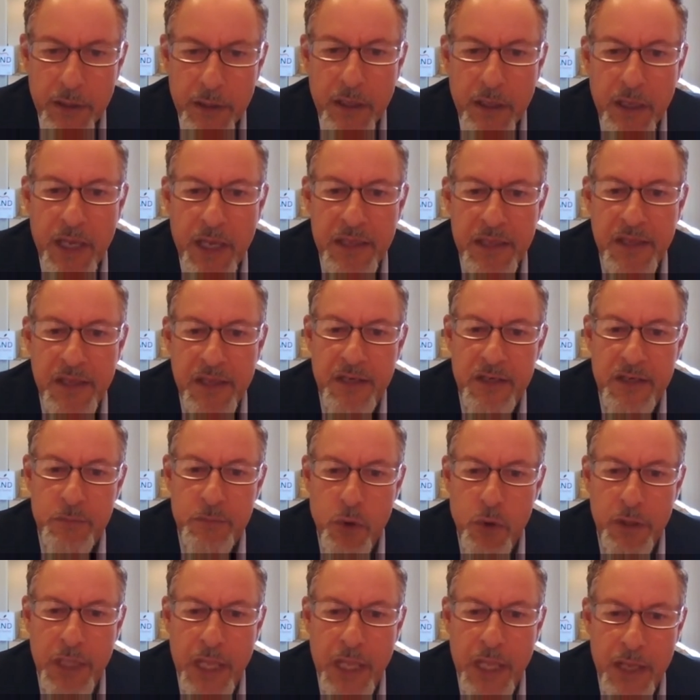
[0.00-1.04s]
think there's
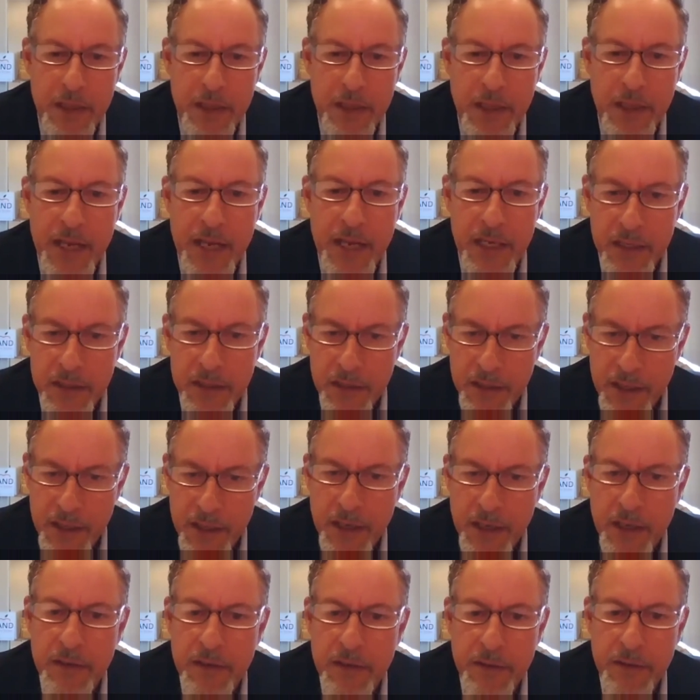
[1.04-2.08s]
more lying under there.